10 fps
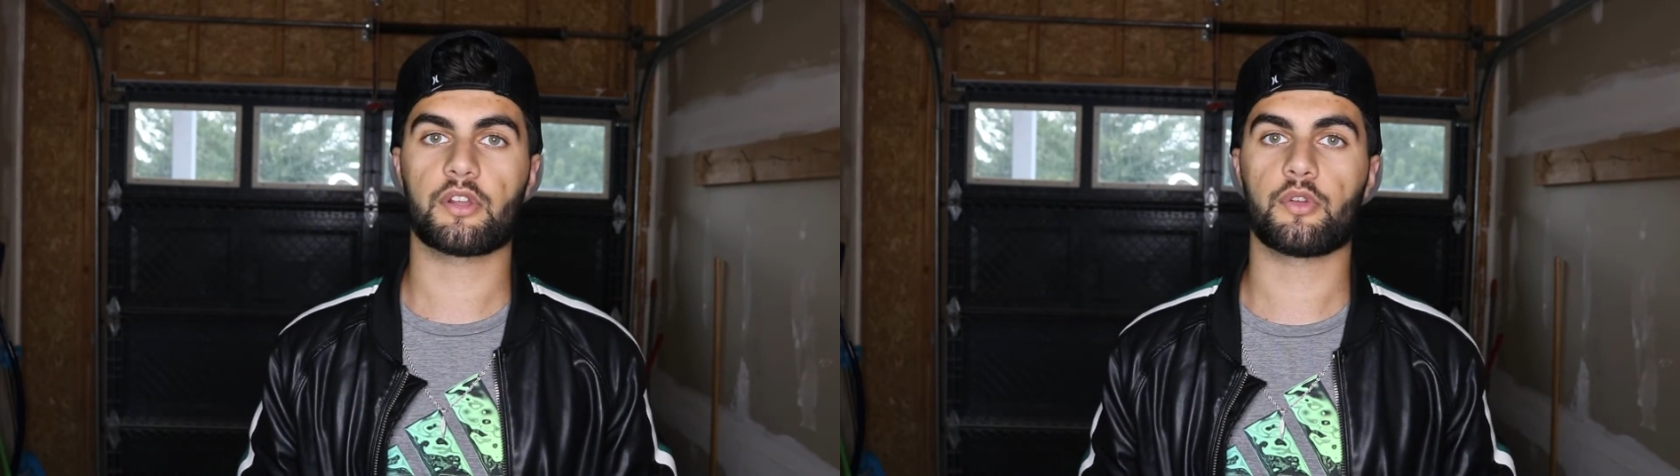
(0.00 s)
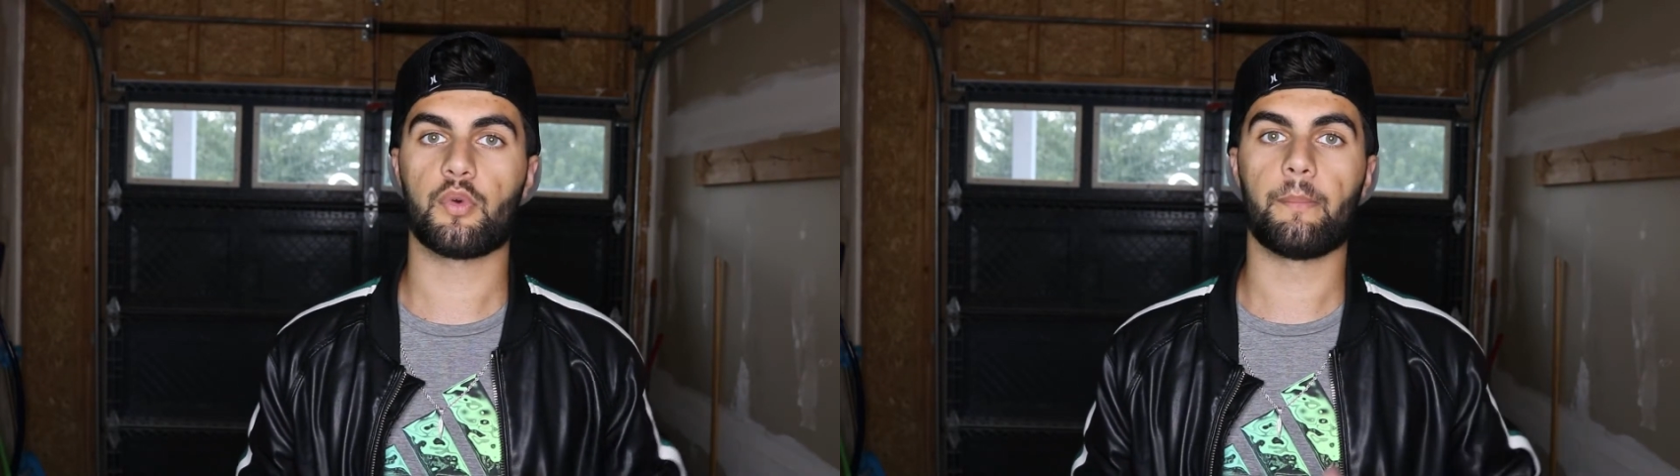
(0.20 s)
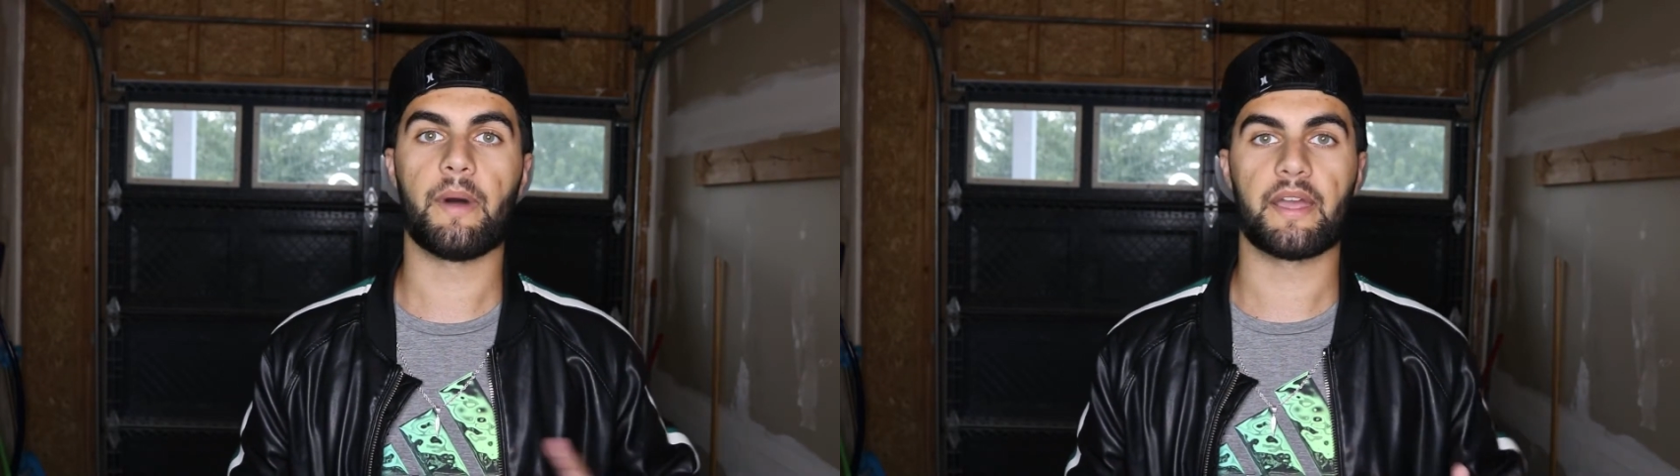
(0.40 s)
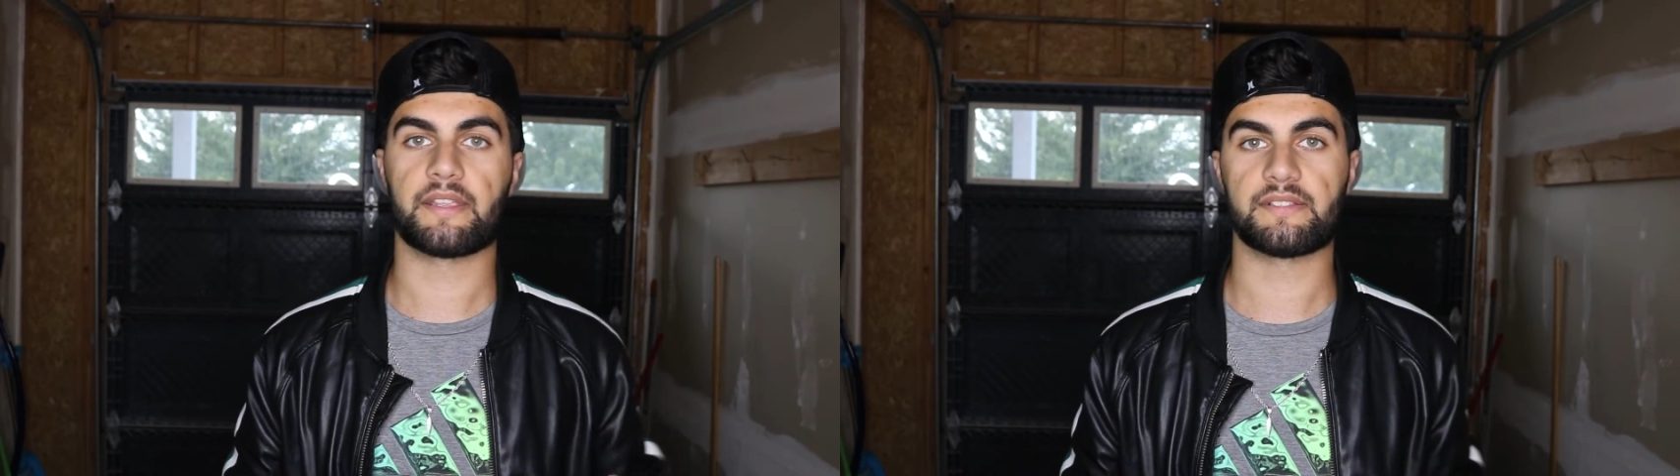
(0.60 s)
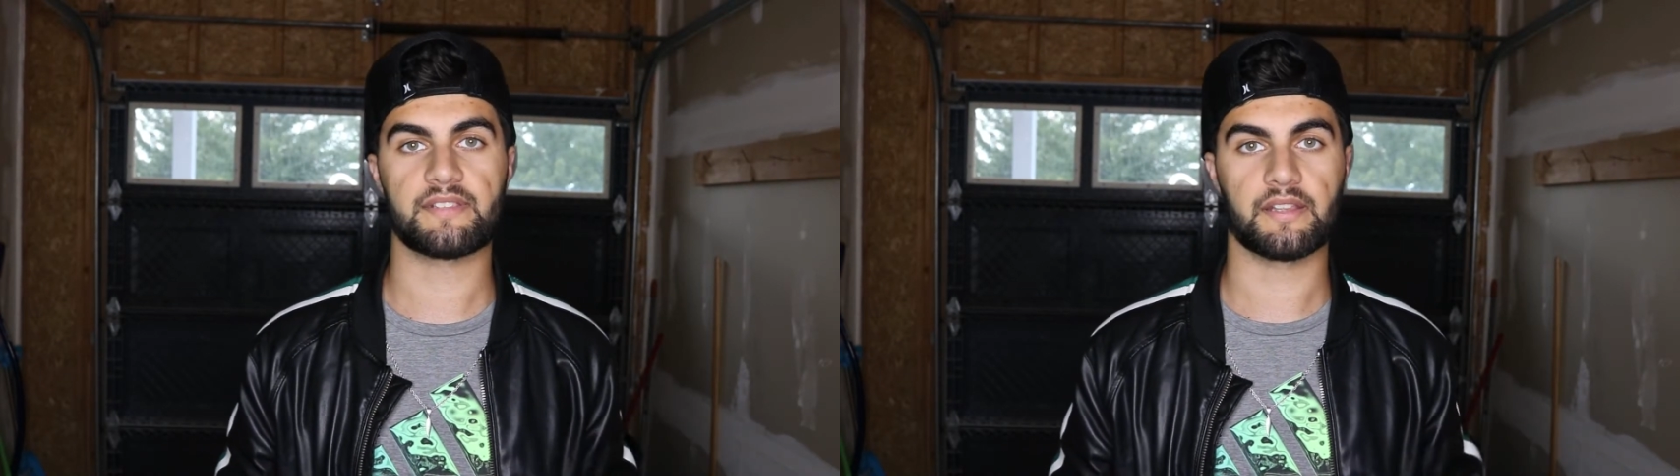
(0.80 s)
go to a buying
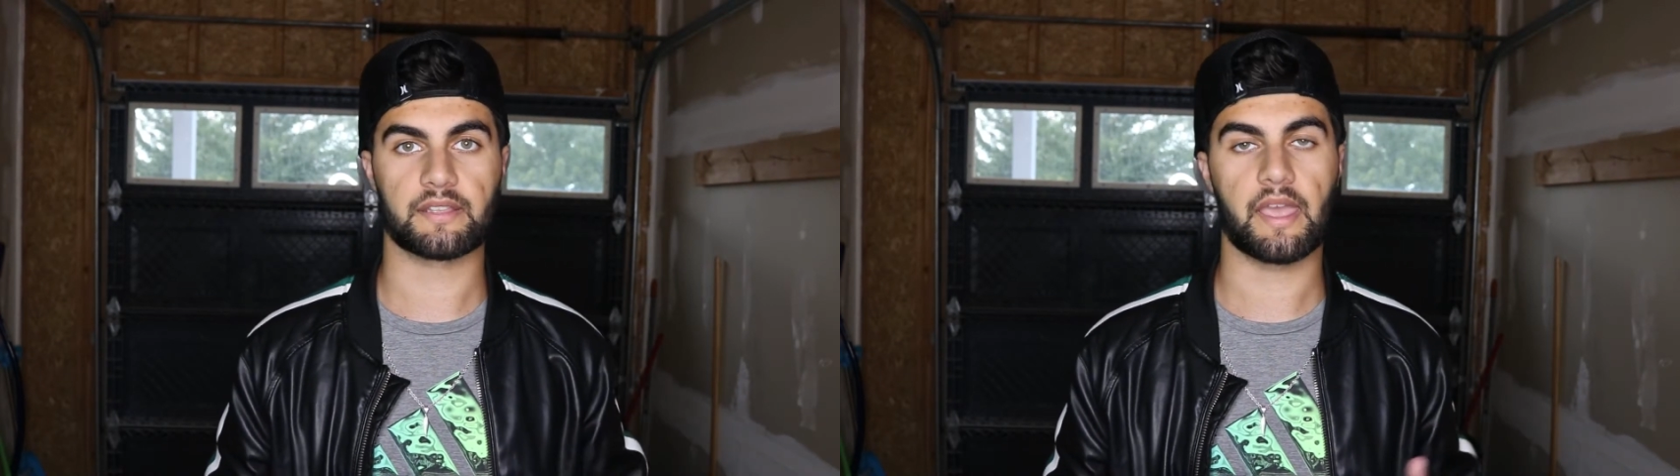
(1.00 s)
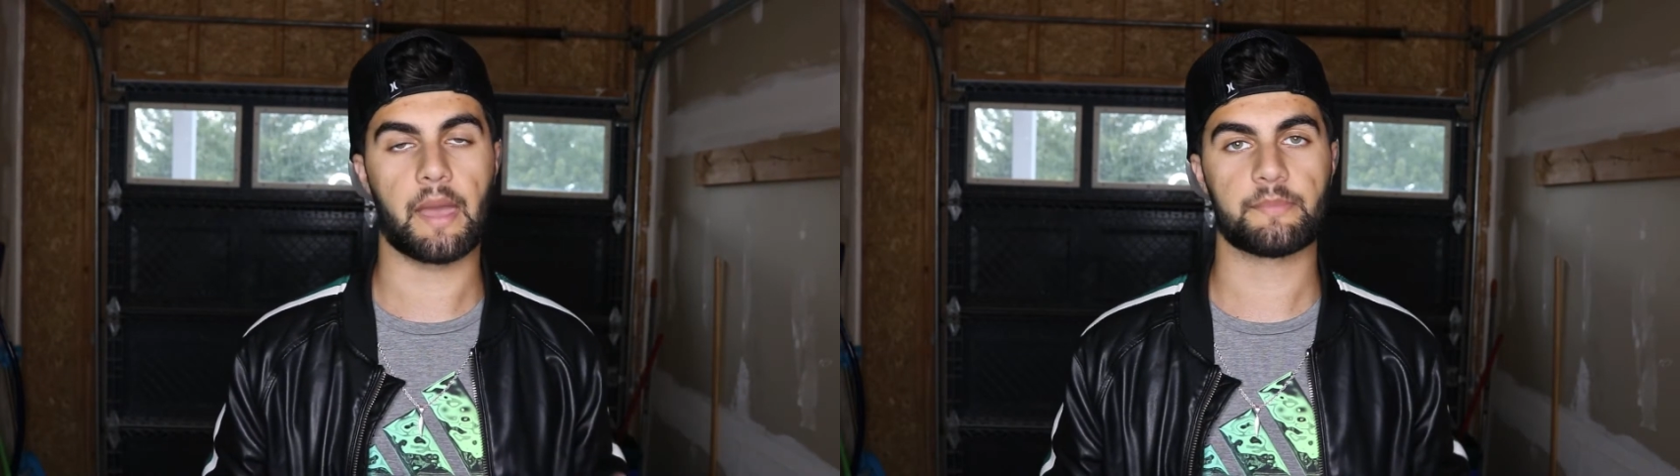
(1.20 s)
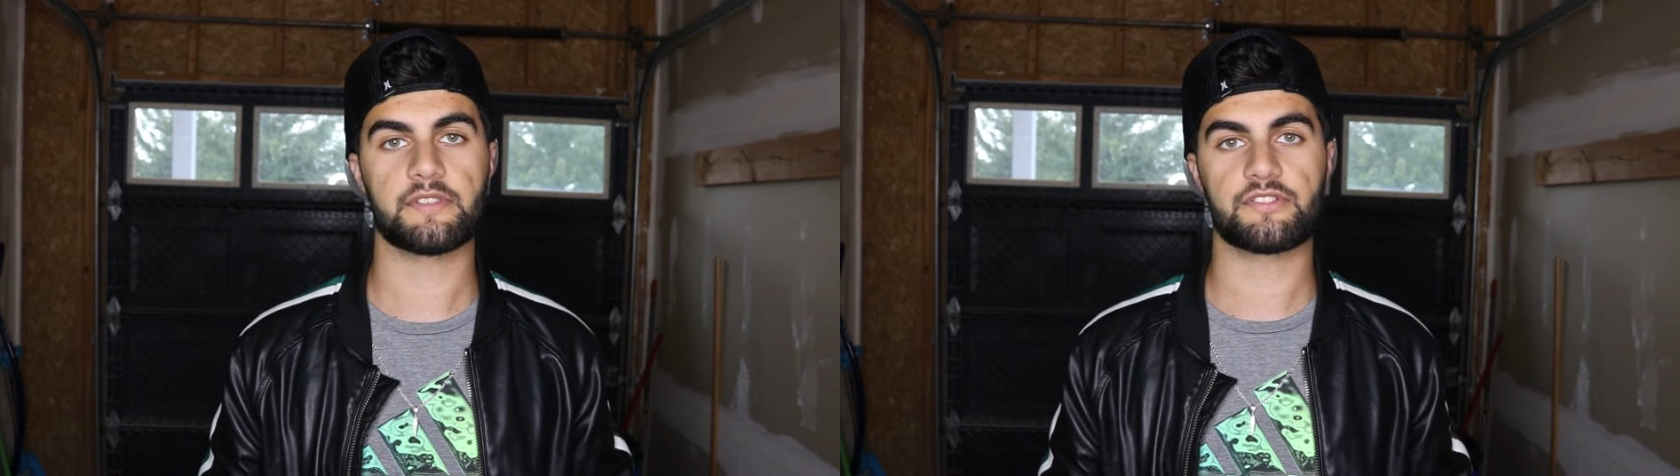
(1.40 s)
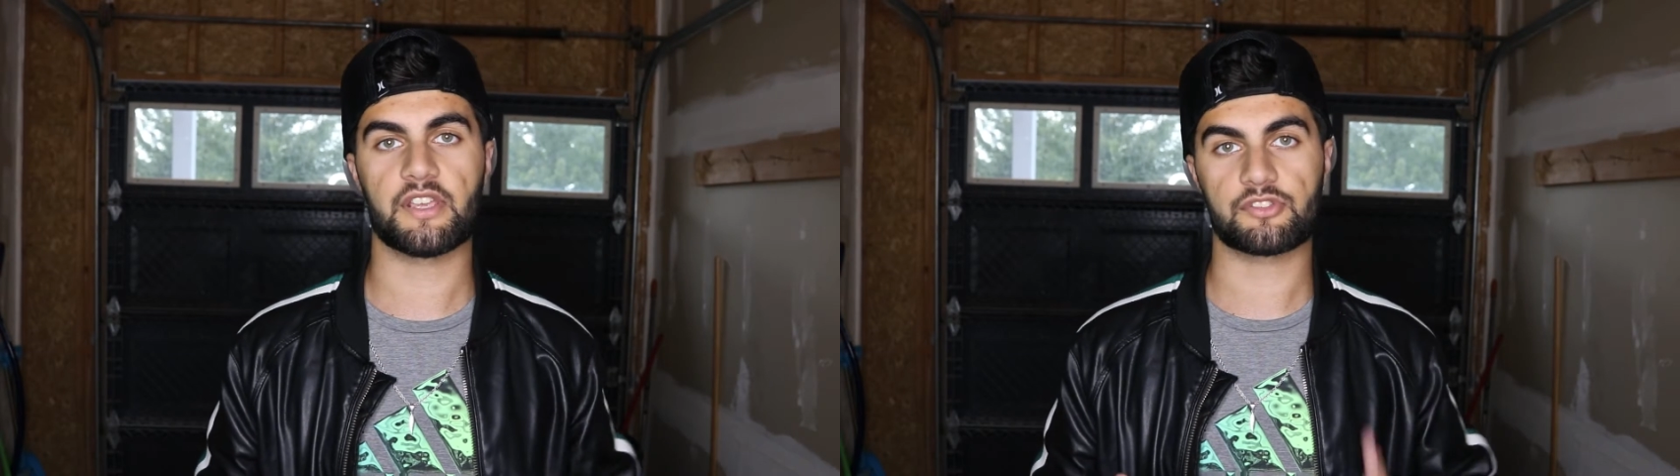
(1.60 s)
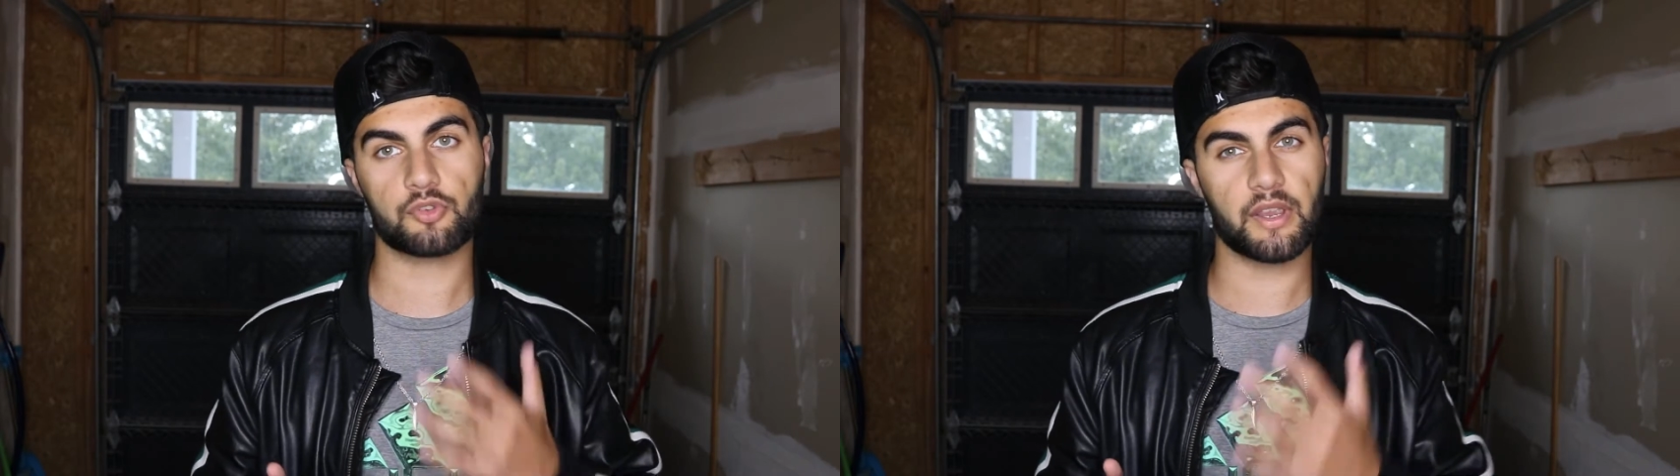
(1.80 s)
and selling app such
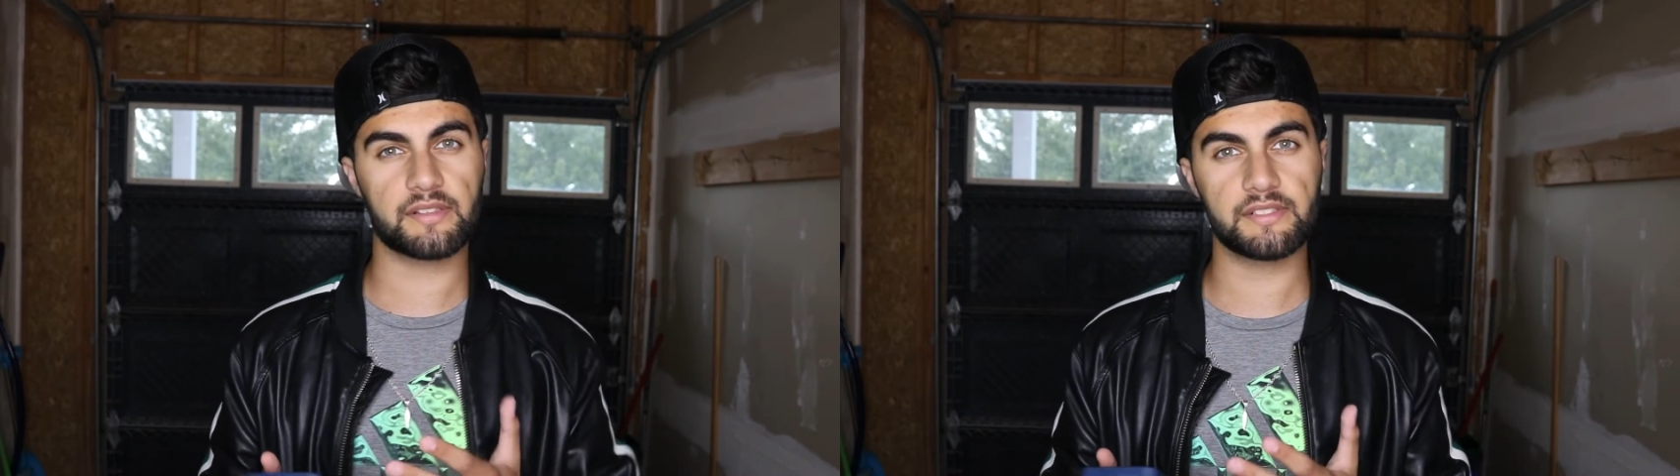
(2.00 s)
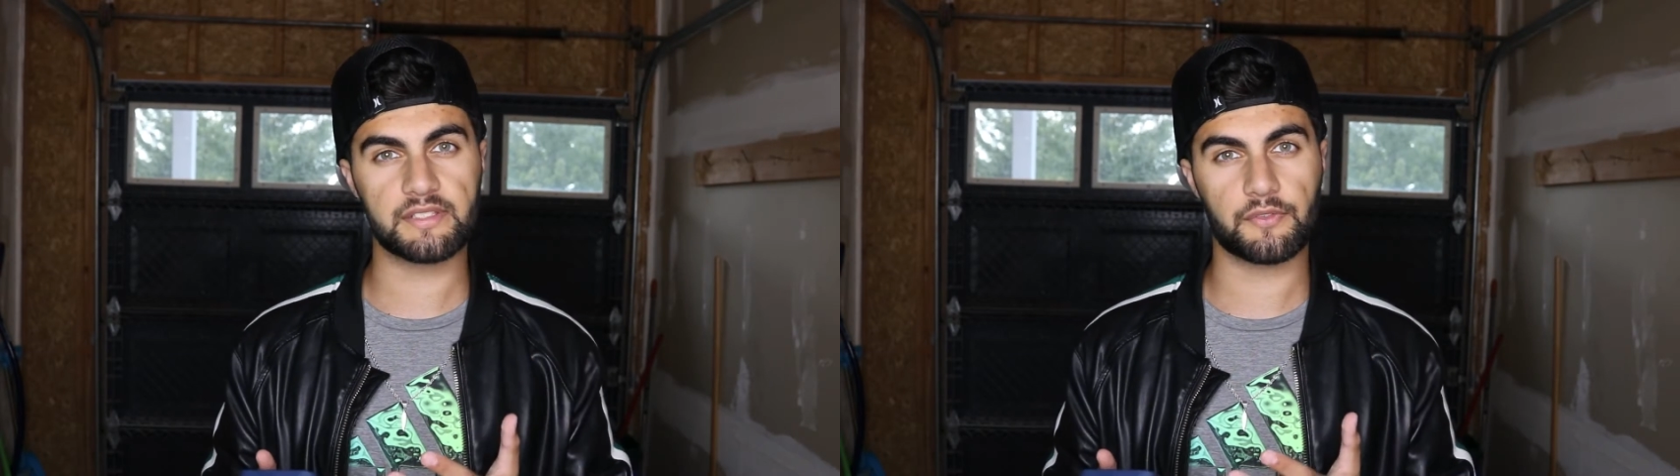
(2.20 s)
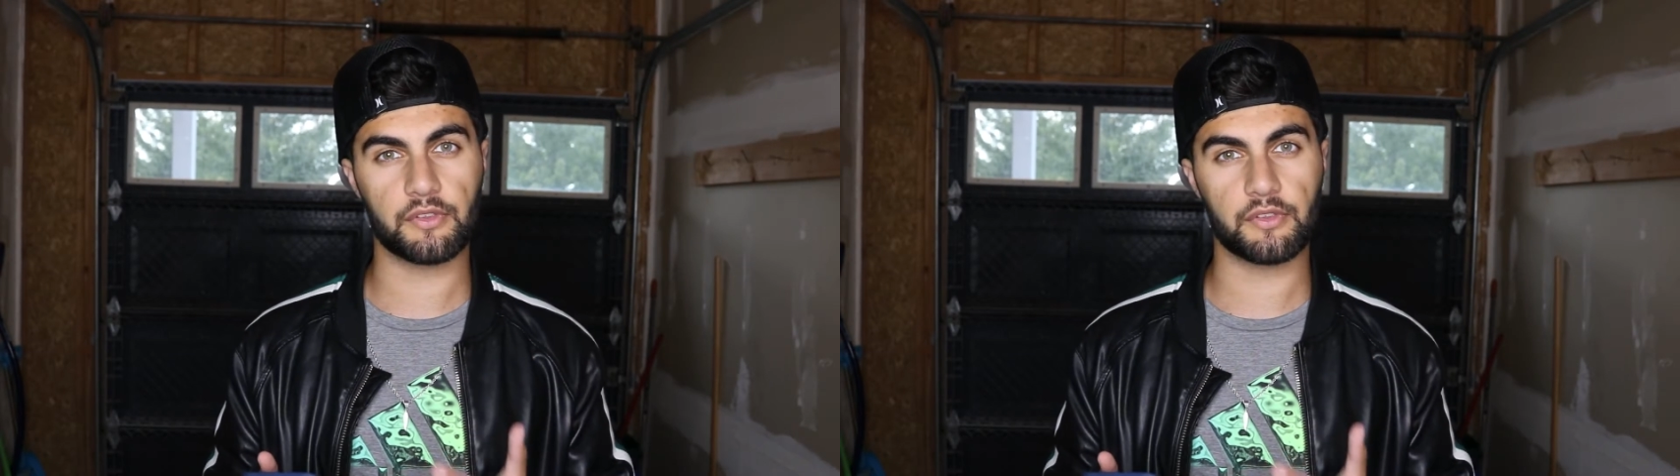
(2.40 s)
as Craigslist